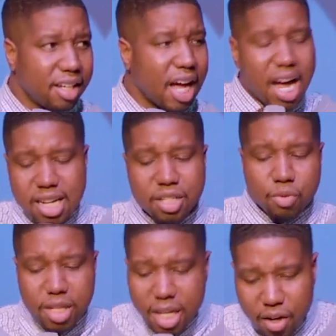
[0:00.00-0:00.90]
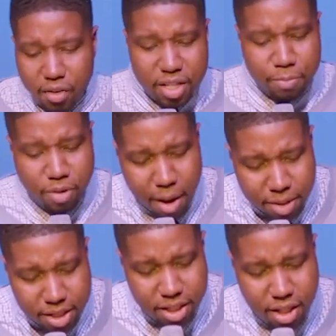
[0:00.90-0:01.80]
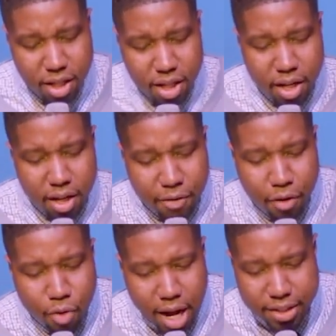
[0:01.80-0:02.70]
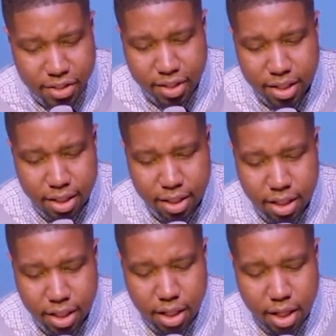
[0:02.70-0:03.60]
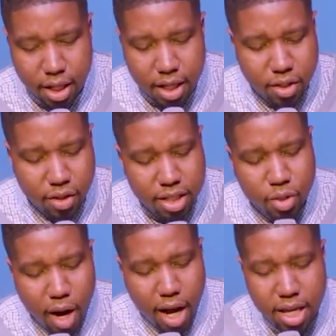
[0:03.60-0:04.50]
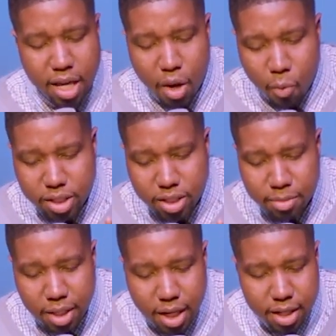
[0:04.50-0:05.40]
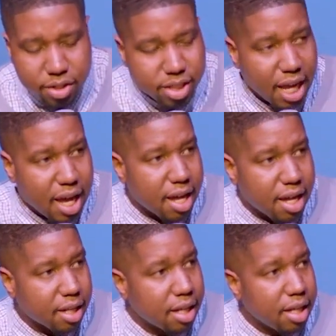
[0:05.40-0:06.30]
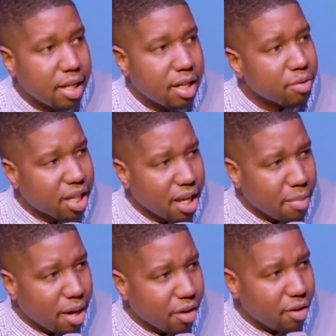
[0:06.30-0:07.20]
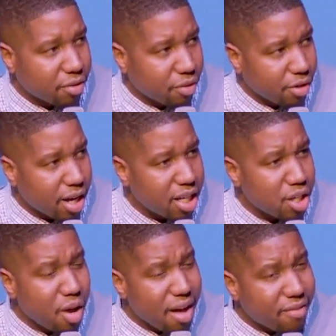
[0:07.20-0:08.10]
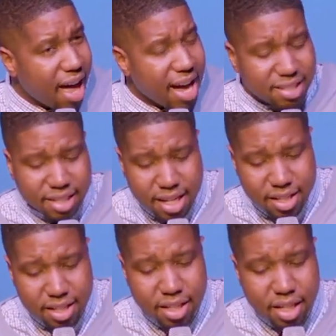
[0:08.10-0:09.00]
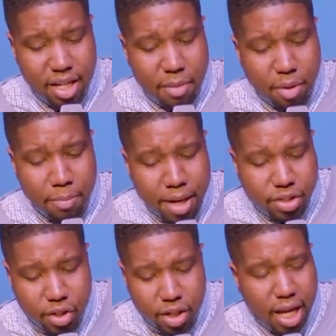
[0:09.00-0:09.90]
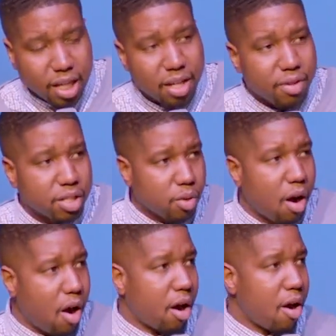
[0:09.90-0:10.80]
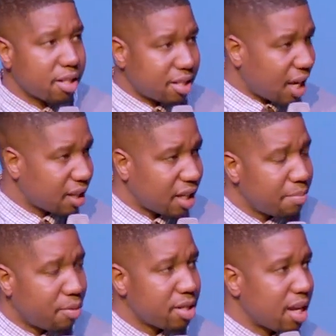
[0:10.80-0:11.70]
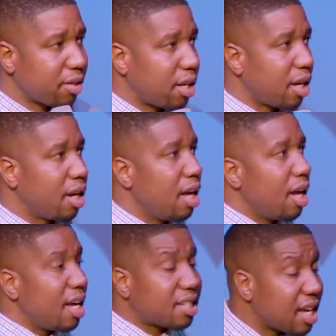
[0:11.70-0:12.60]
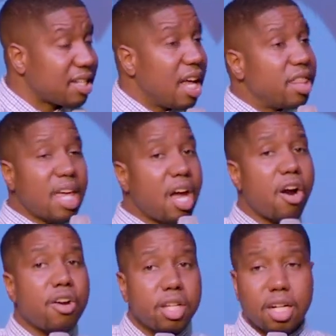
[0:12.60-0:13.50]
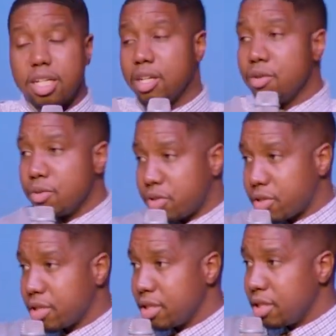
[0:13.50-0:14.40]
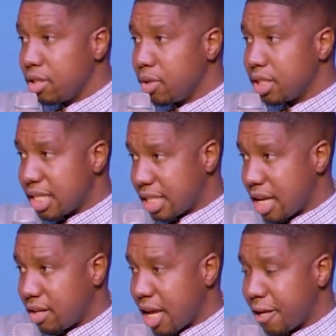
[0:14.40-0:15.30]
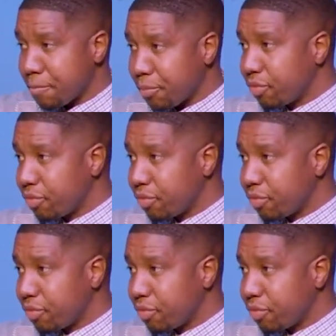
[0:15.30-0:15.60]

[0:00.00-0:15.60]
God doesn't renege on his promise for rest. And so this is why he wants them to understand don't take my grace for granted. You have access but make sure you're not giving into a hard heart. The second thing he points out there, he says, they heard the good news. What does that sound like?